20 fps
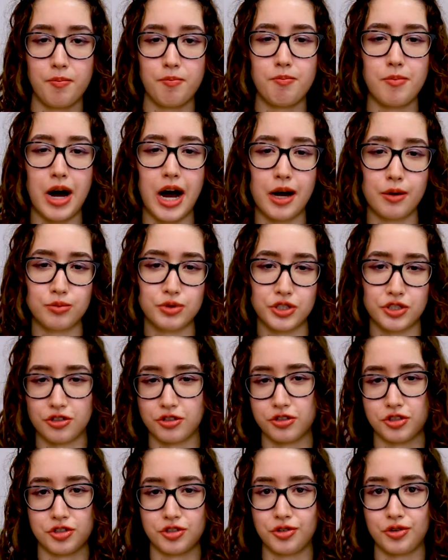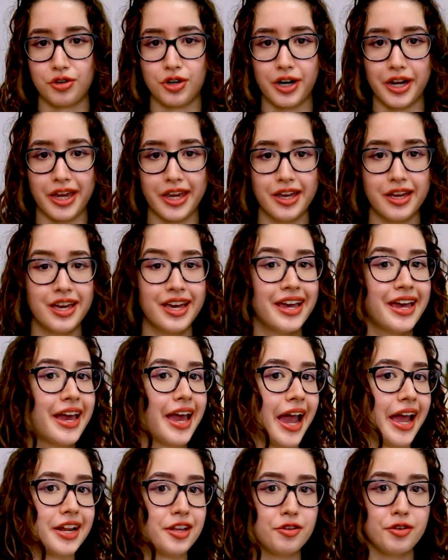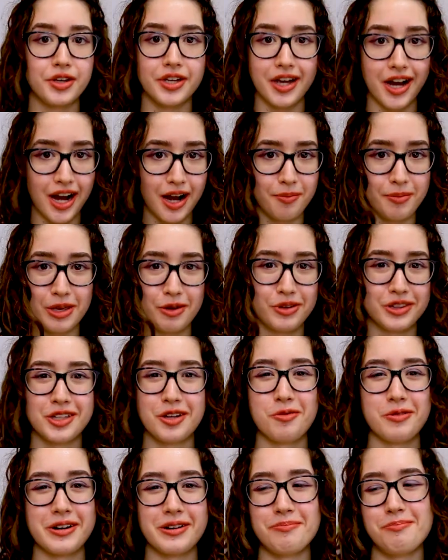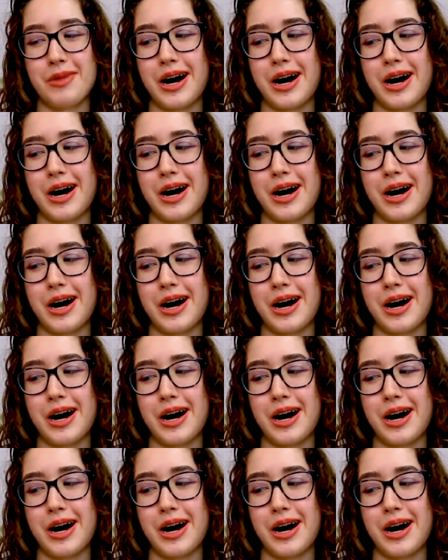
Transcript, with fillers: mobster story, and you got me with the word